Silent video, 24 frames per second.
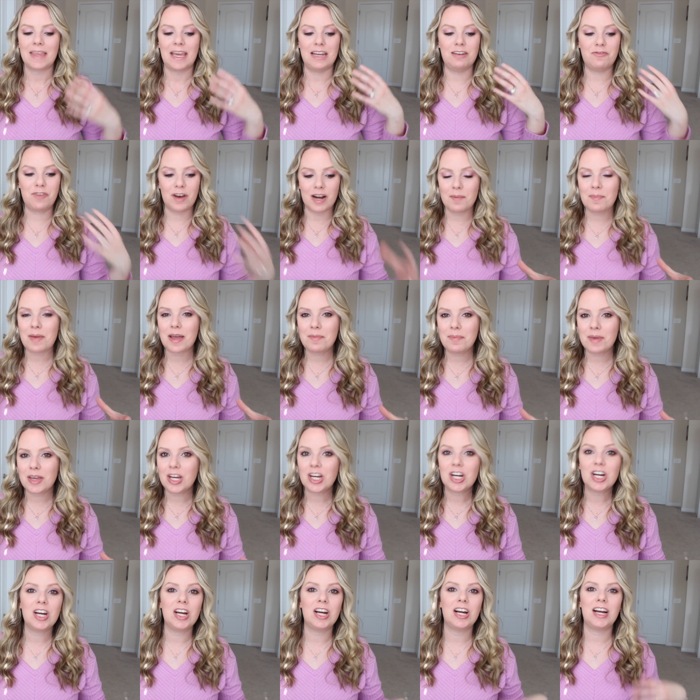in front of my
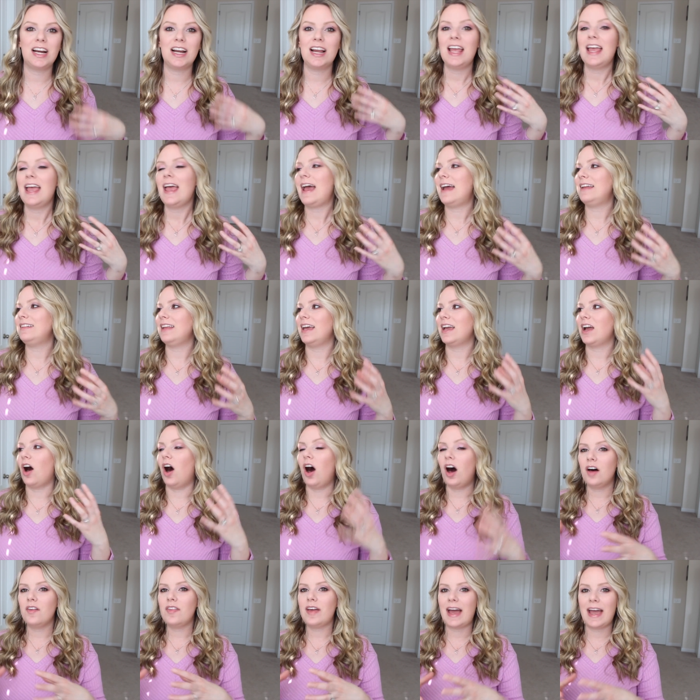mirror and like
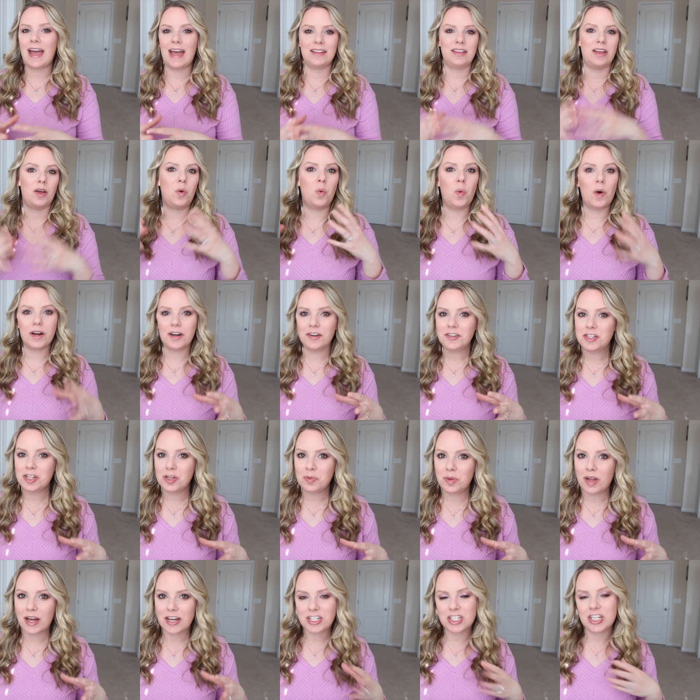all that I had like one or
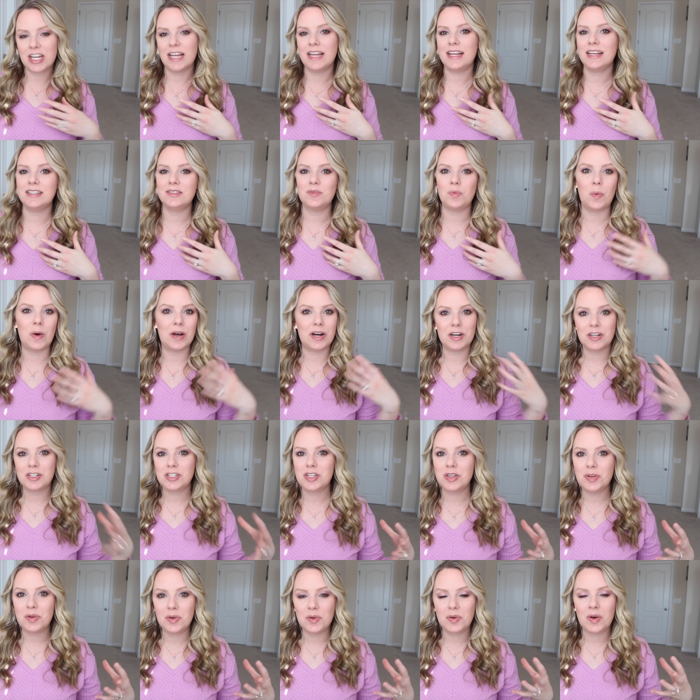two blushes, one or
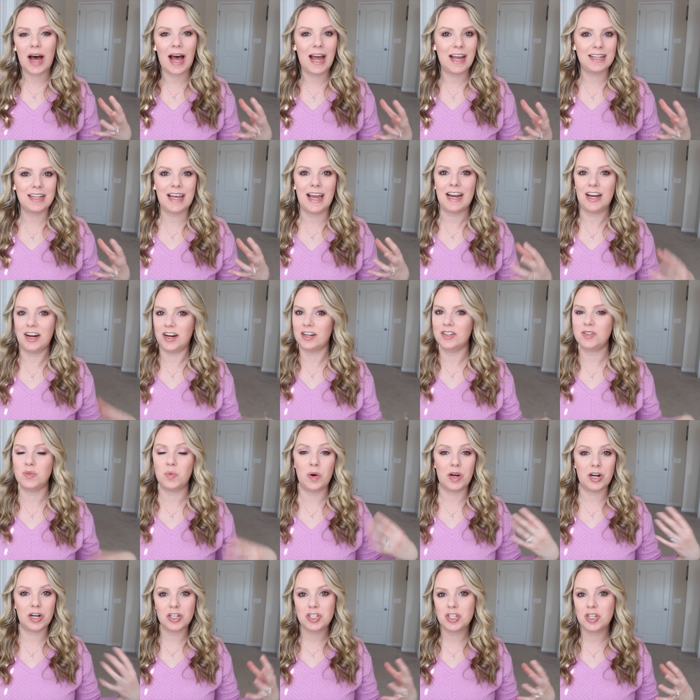two eyeliners,
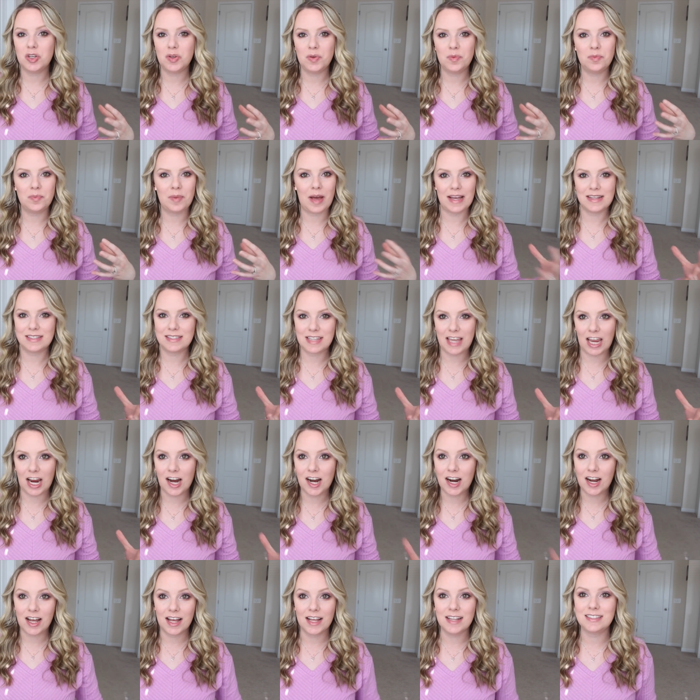one or two
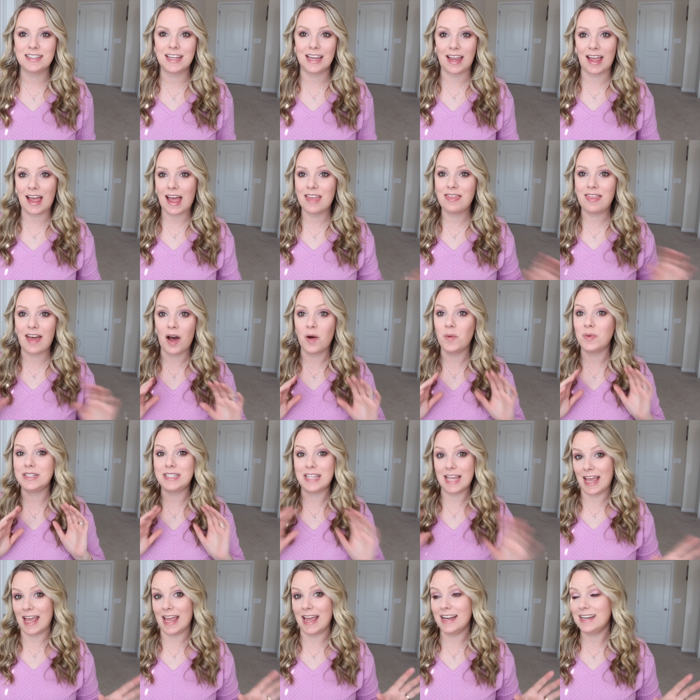mascaras like and that
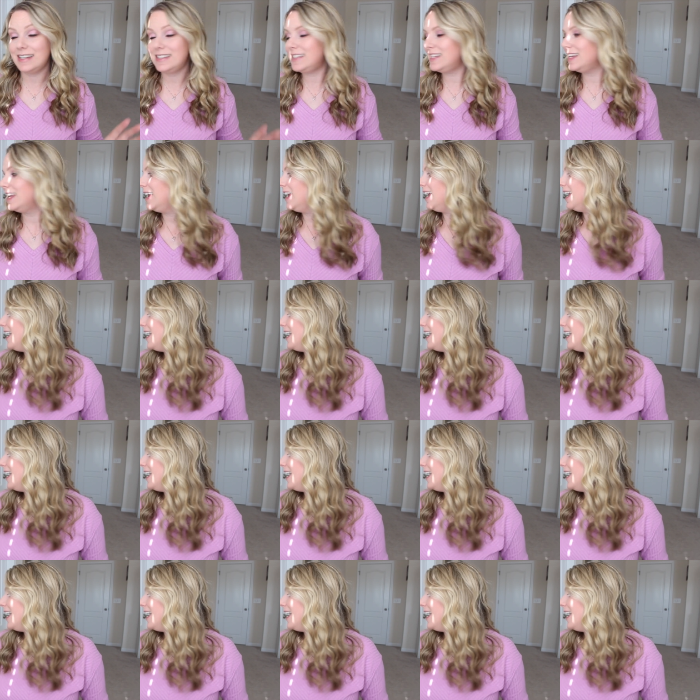was it